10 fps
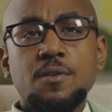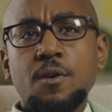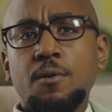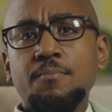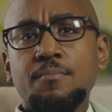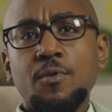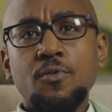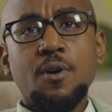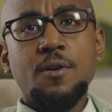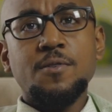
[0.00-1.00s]
So,
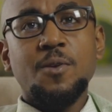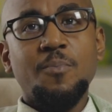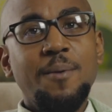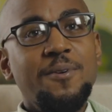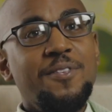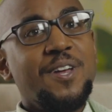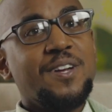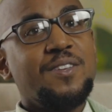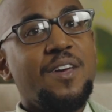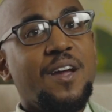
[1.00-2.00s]
who knows, maybe in the
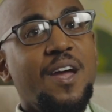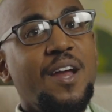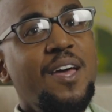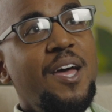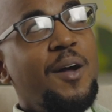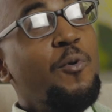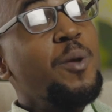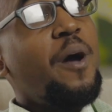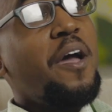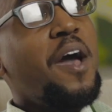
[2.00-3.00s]
next decade,
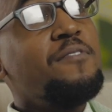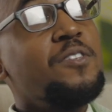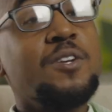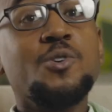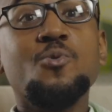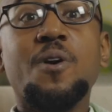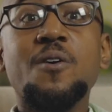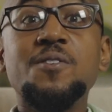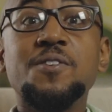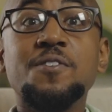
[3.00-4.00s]
we might have a digital
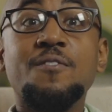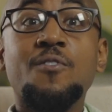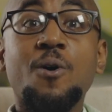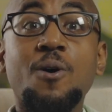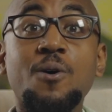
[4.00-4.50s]
currency of our